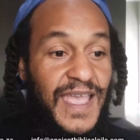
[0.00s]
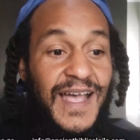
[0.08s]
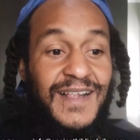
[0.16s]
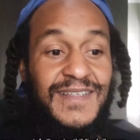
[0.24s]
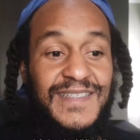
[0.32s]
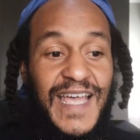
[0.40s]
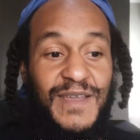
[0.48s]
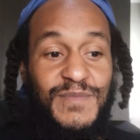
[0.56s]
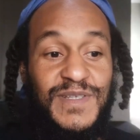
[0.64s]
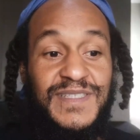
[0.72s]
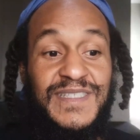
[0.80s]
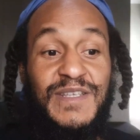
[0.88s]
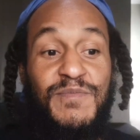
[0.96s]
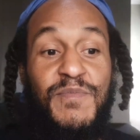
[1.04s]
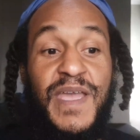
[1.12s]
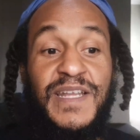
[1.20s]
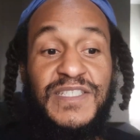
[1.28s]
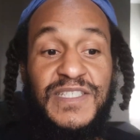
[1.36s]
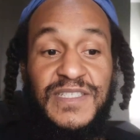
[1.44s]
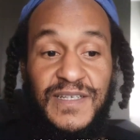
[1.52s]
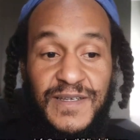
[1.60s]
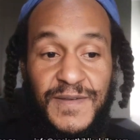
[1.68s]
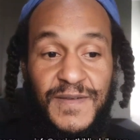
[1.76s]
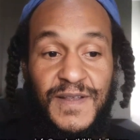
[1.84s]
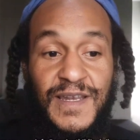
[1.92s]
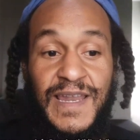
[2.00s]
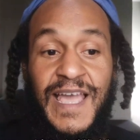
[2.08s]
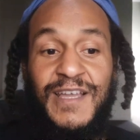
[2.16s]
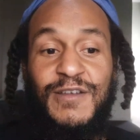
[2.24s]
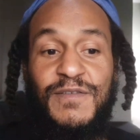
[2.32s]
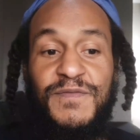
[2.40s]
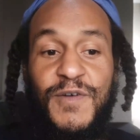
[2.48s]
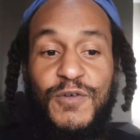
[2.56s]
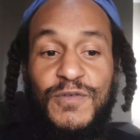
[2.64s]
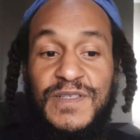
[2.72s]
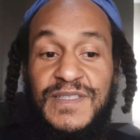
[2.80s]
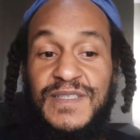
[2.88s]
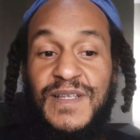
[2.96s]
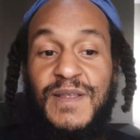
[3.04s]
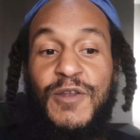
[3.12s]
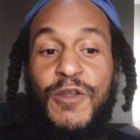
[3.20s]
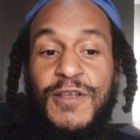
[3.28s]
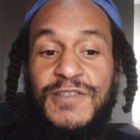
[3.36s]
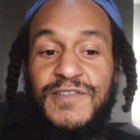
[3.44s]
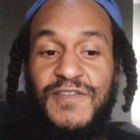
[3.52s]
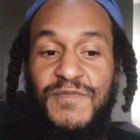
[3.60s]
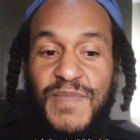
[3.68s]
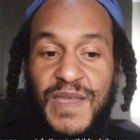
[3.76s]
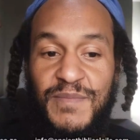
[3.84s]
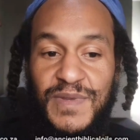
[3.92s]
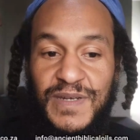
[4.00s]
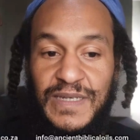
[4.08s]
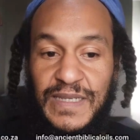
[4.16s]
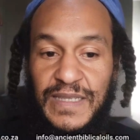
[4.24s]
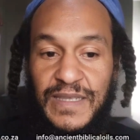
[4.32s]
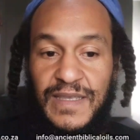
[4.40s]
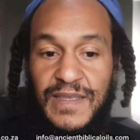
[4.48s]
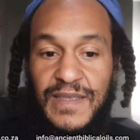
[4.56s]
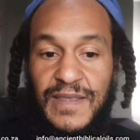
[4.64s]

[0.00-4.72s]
Alzheimer's, dementia, lack of focus, loss of memory.